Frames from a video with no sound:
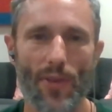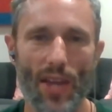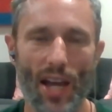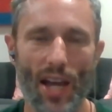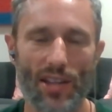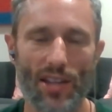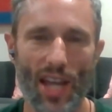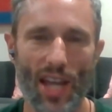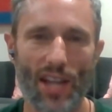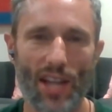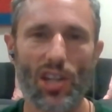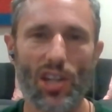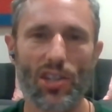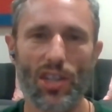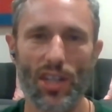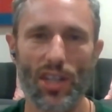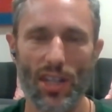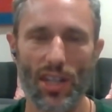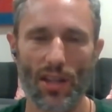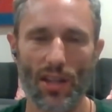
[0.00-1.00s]
the
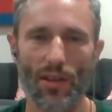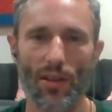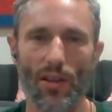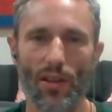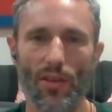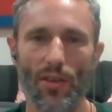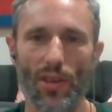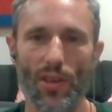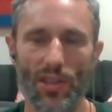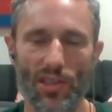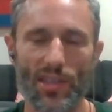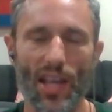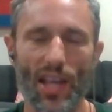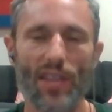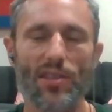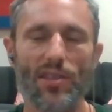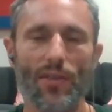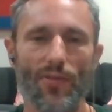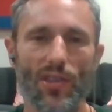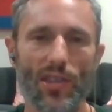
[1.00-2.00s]
identity, the
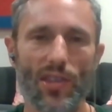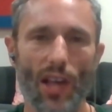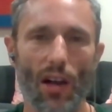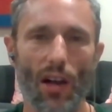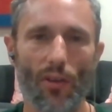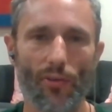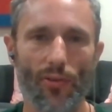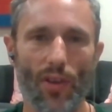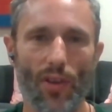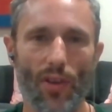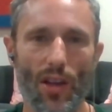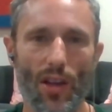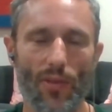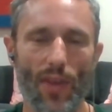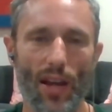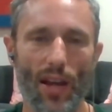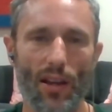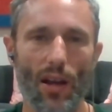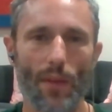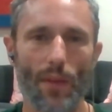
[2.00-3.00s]
sense of self
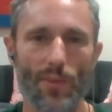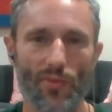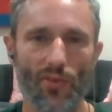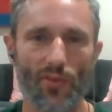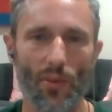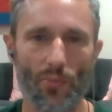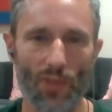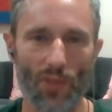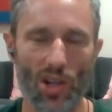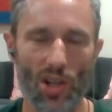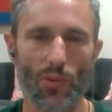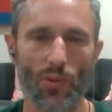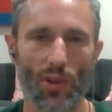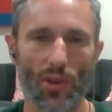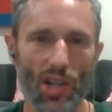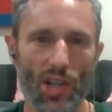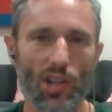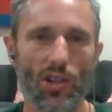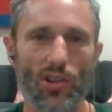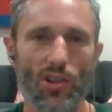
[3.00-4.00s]
that comes from rich
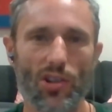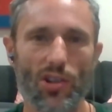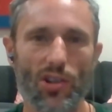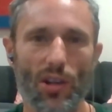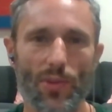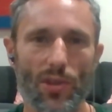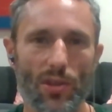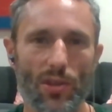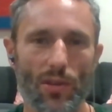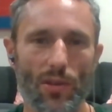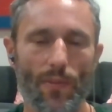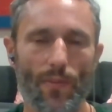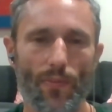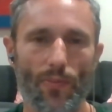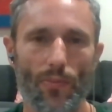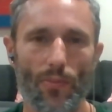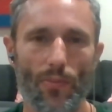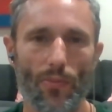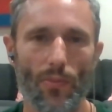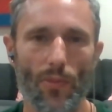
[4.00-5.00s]
relationships.
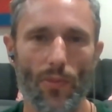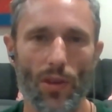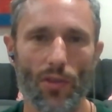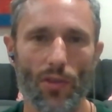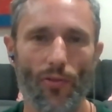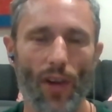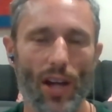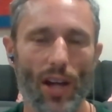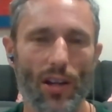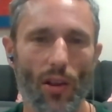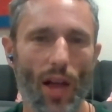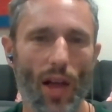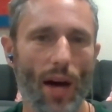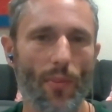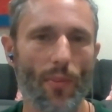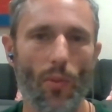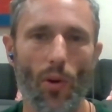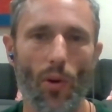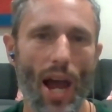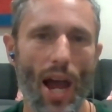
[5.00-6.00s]
You find a
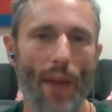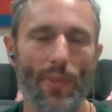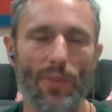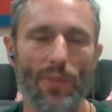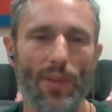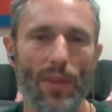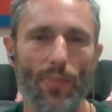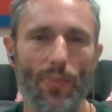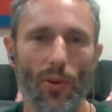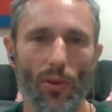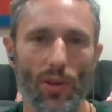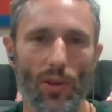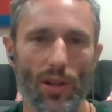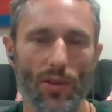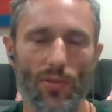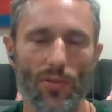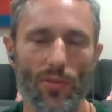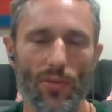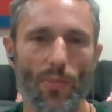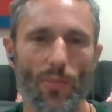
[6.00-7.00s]
lot more happy people
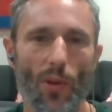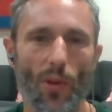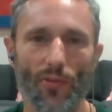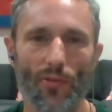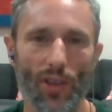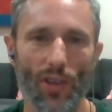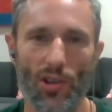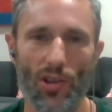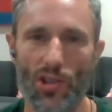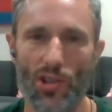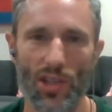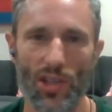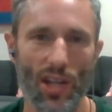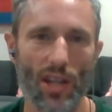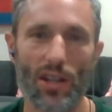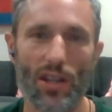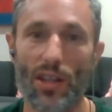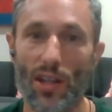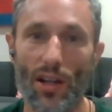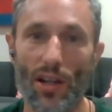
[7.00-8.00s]
in small villages in
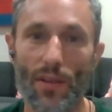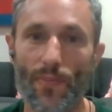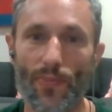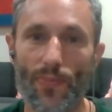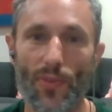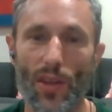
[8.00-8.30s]
India